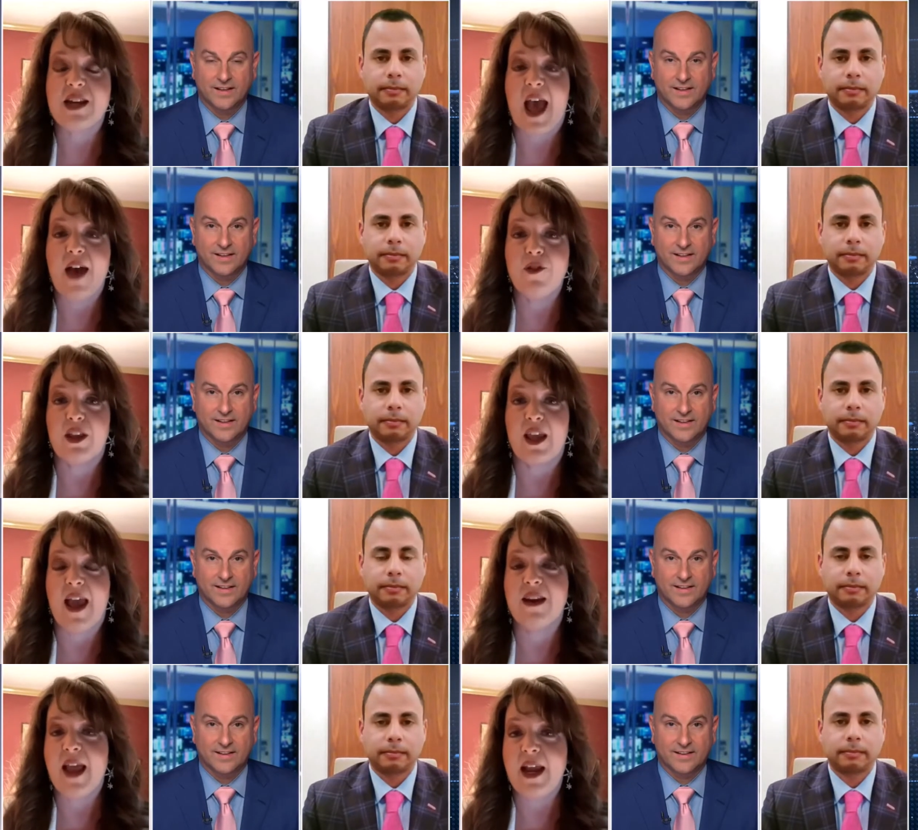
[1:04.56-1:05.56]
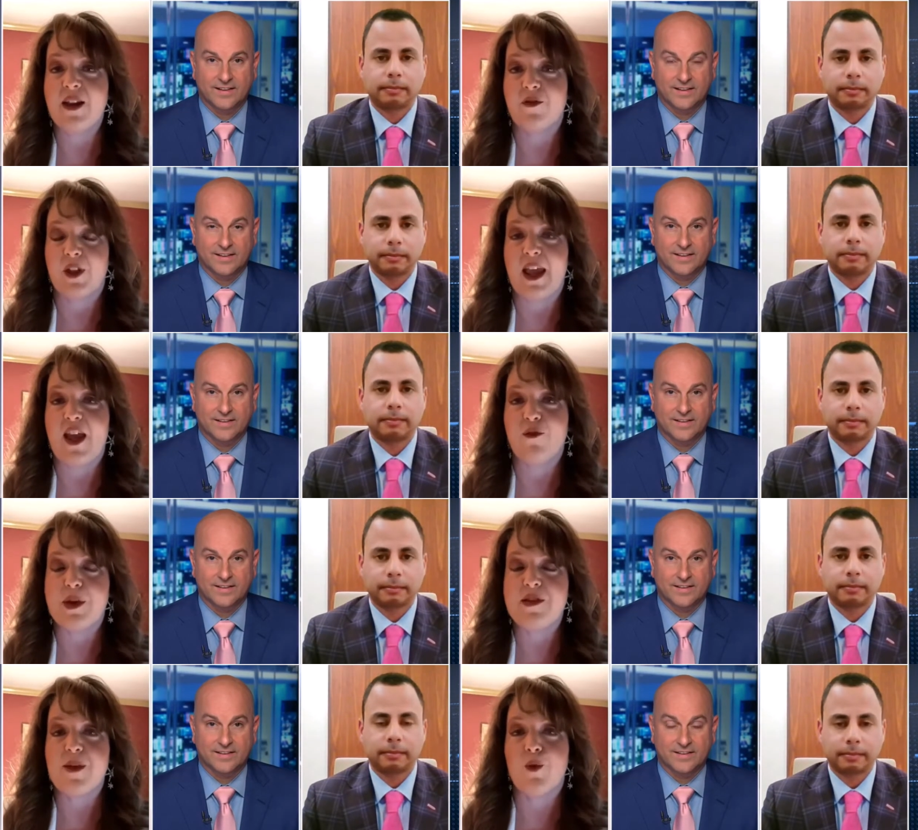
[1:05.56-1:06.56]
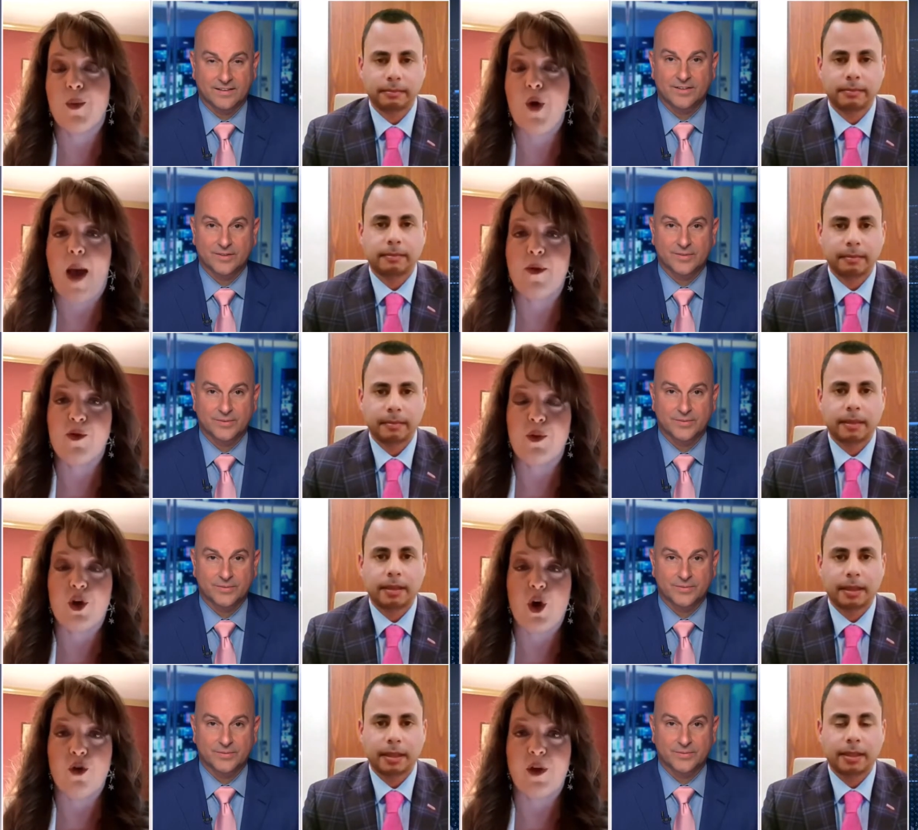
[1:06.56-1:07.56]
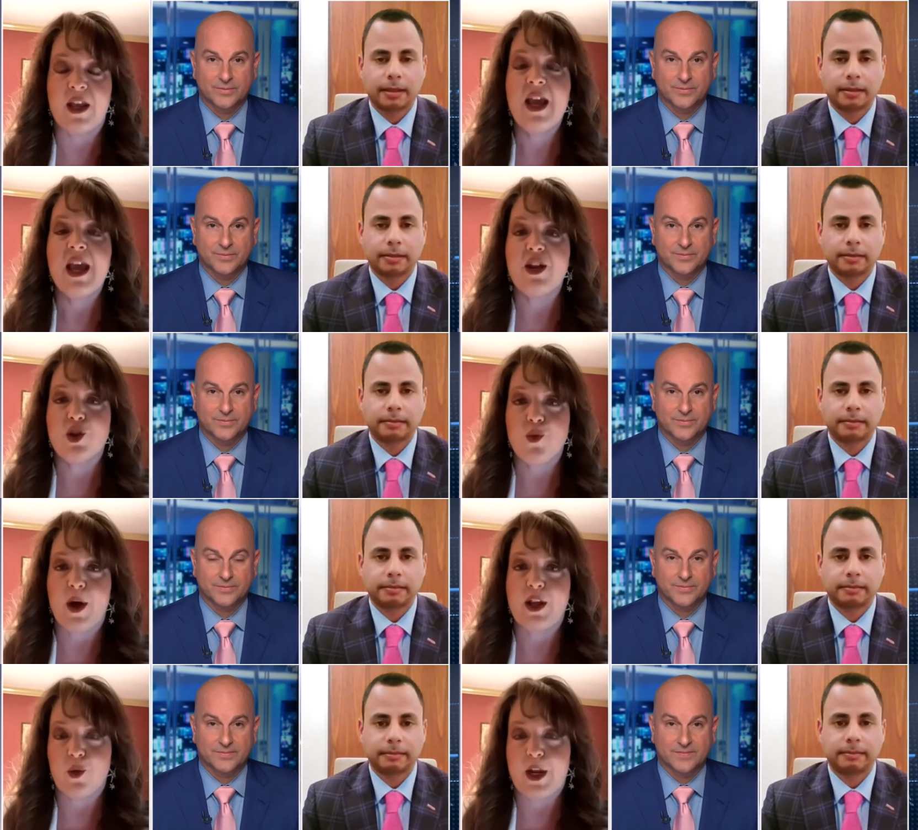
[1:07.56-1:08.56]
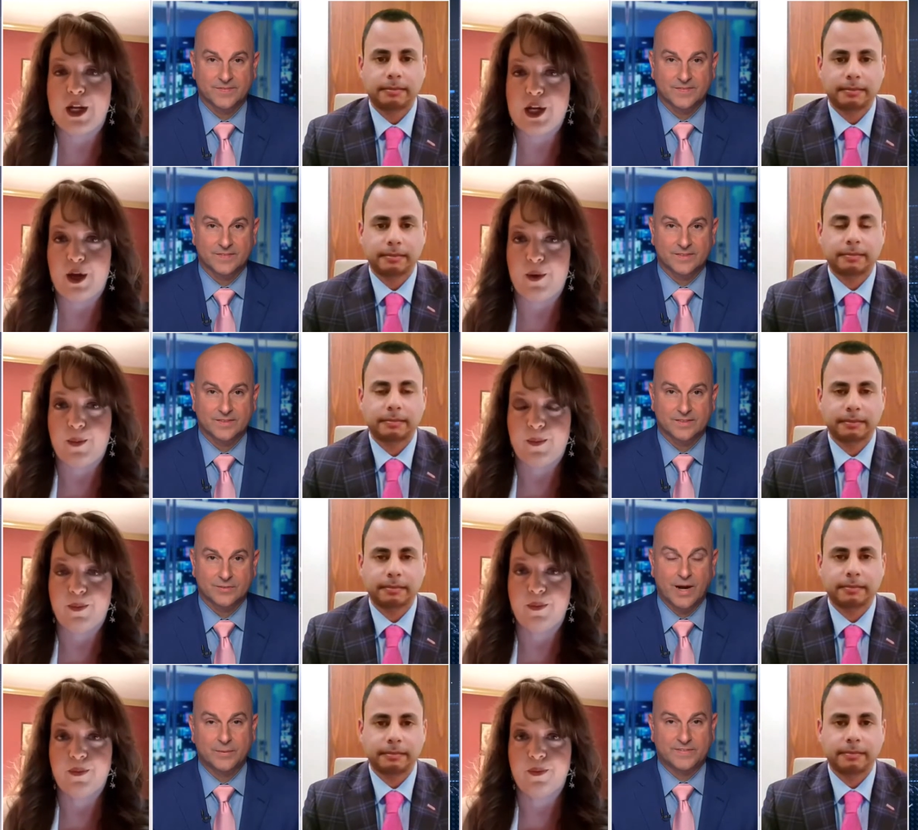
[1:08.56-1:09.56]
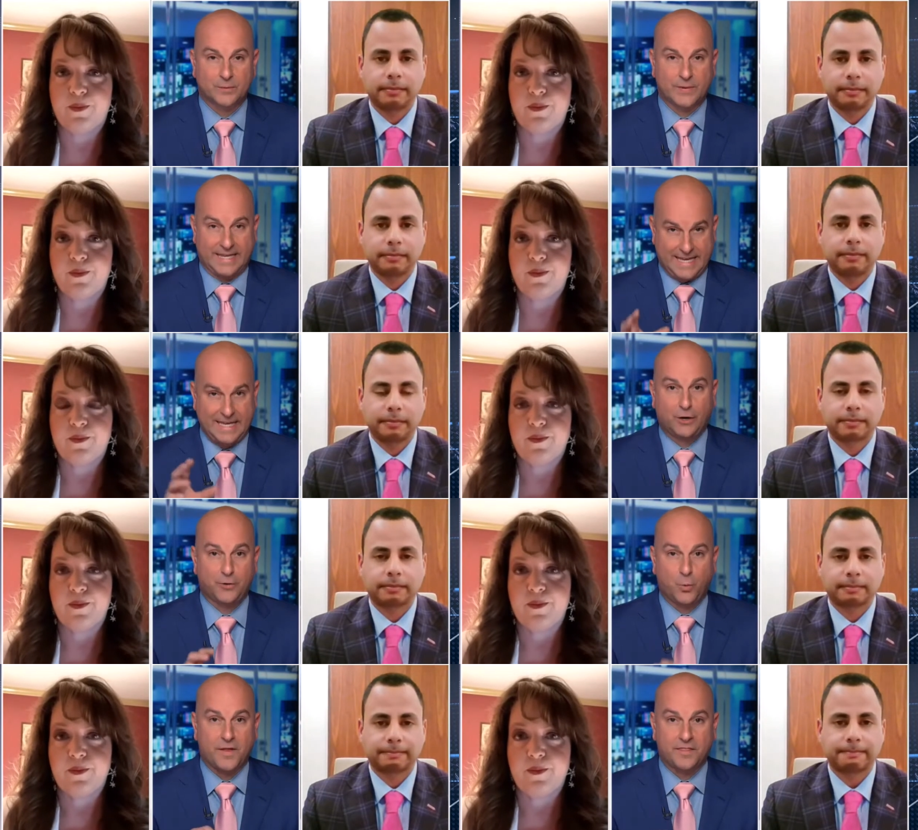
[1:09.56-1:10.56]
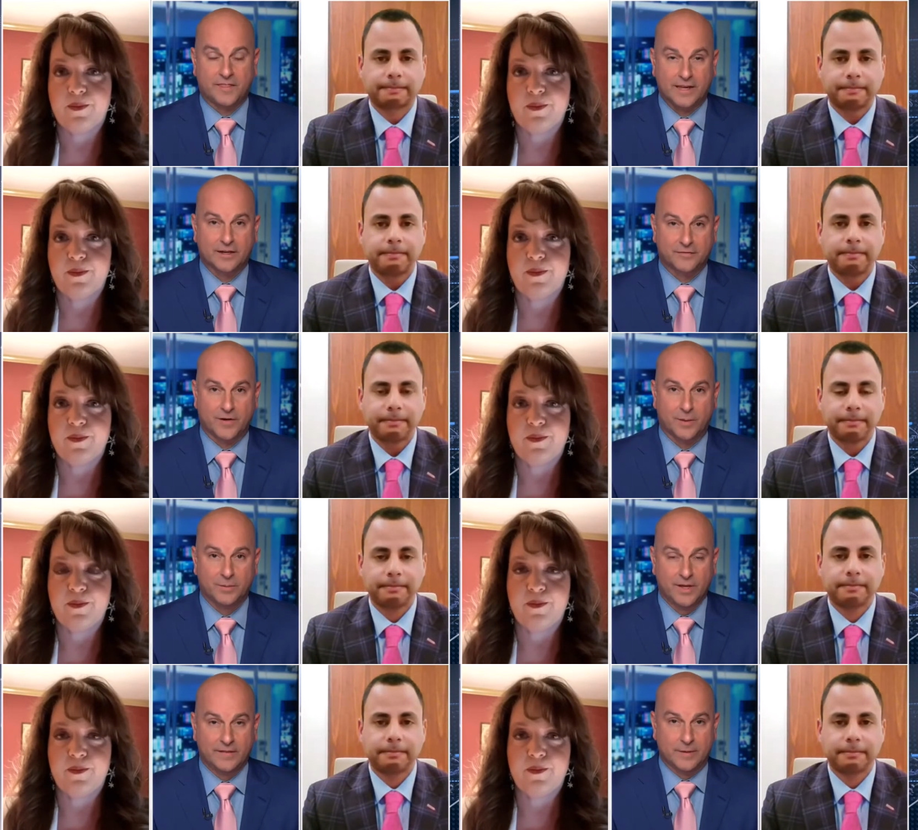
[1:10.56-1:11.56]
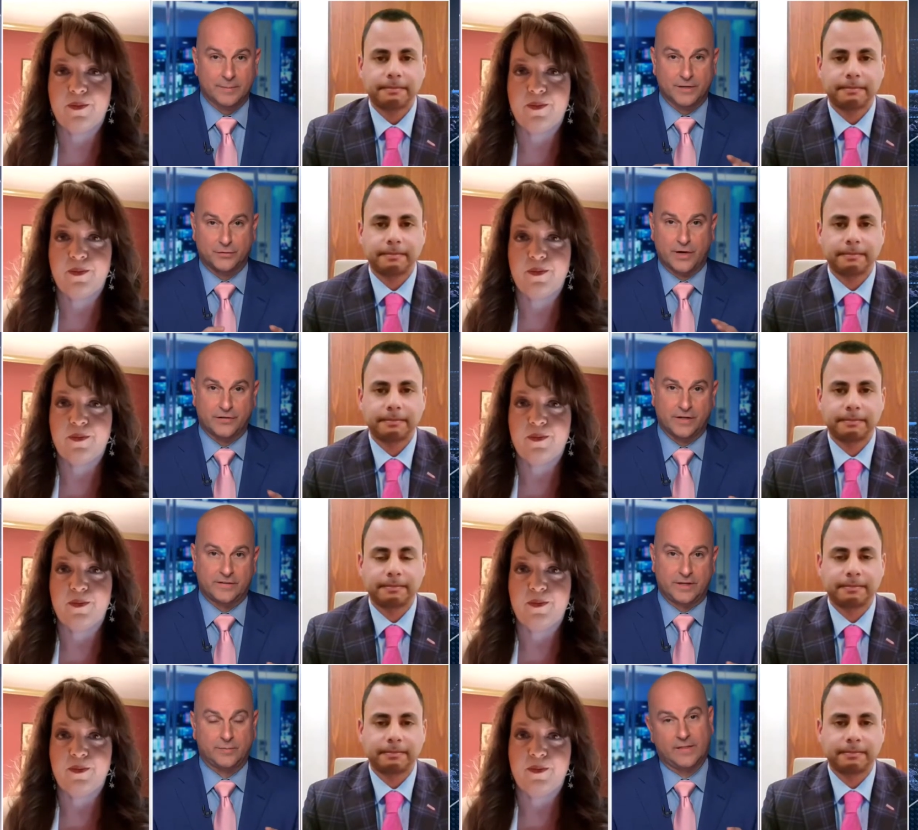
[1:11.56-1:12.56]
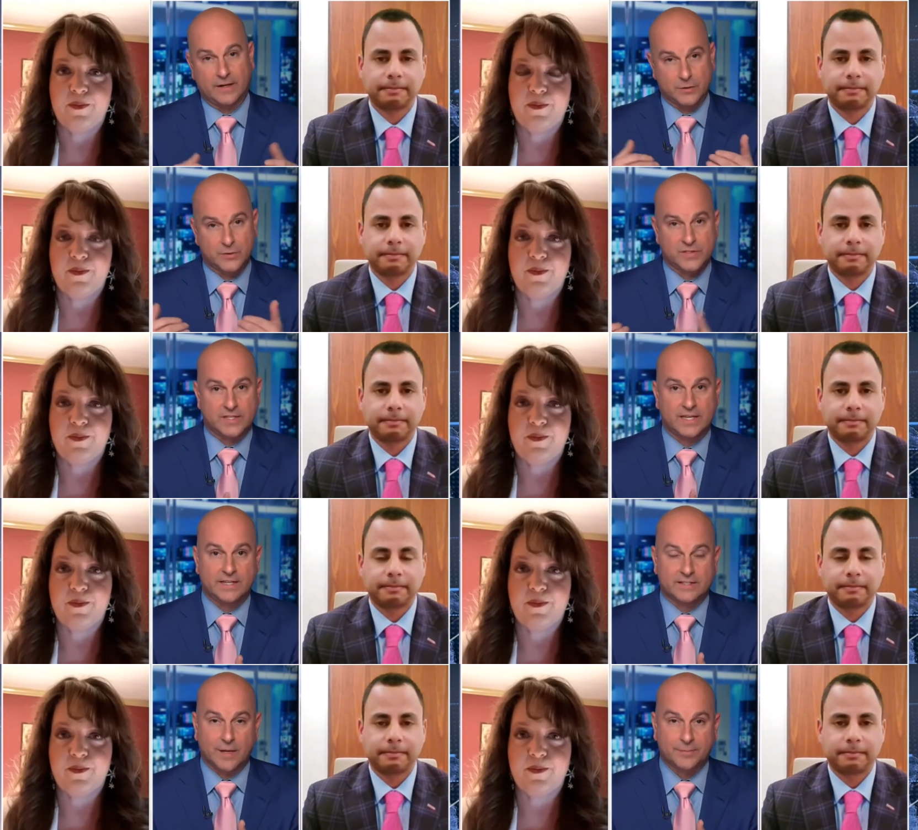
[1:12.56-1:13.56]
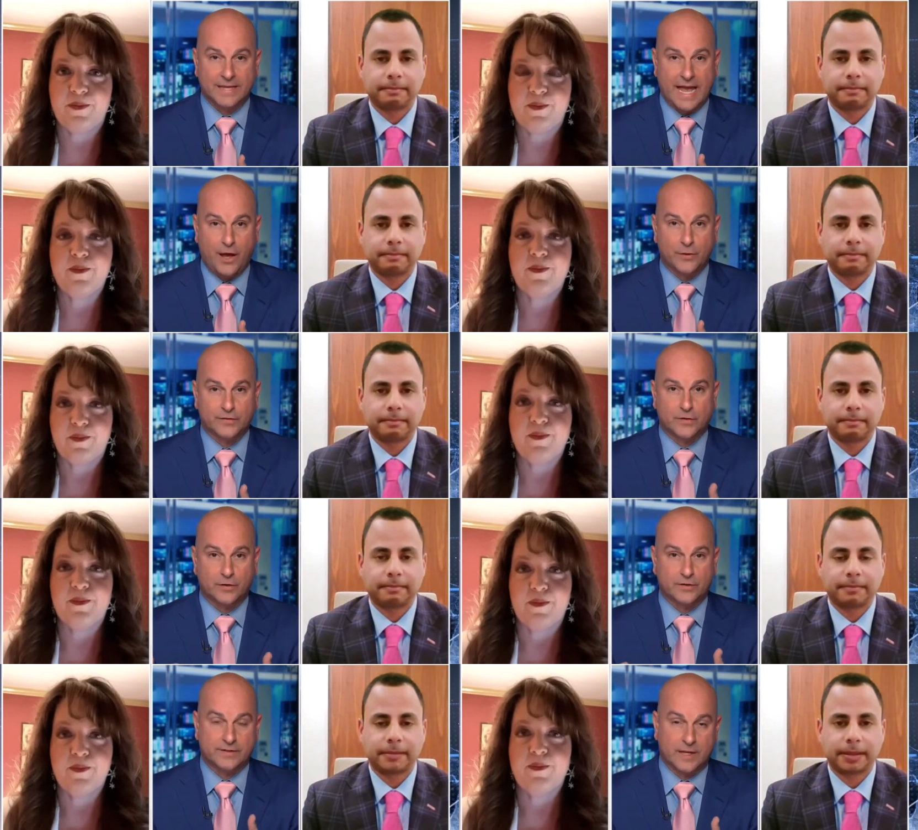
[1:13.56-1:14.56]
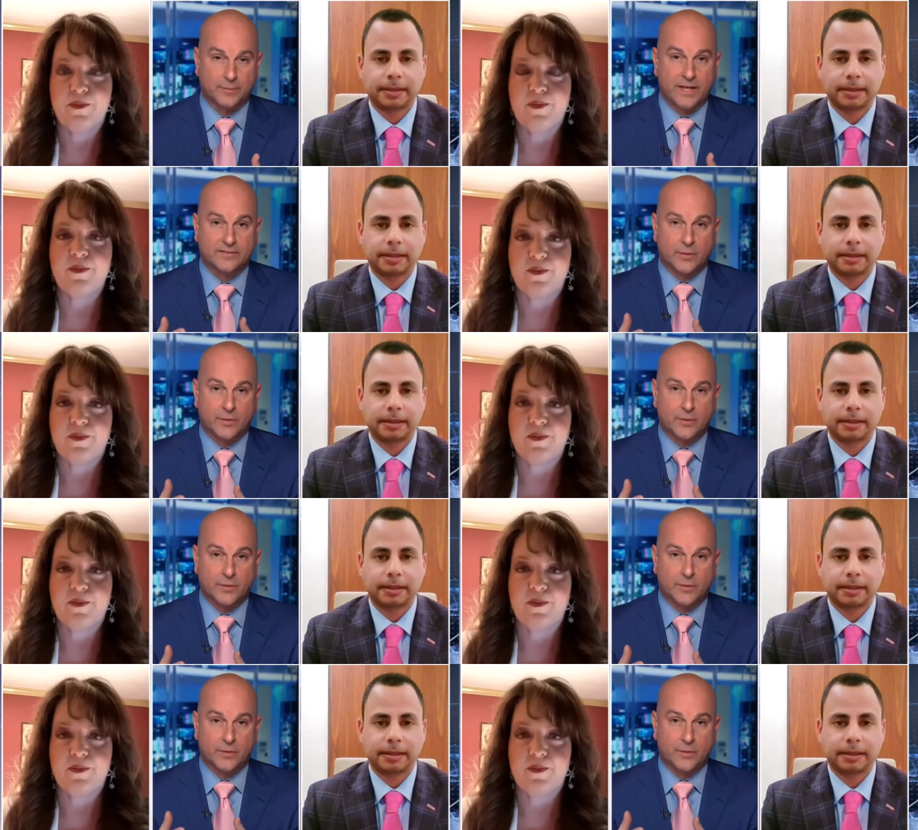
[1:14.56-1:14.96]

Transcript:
Speaker 1: heavily and negatively if we see more problems with COVID in 2022.
Speaker 2: Right. We see, we hear one thing from the administration, it seems, and then you see something else start to take place. So,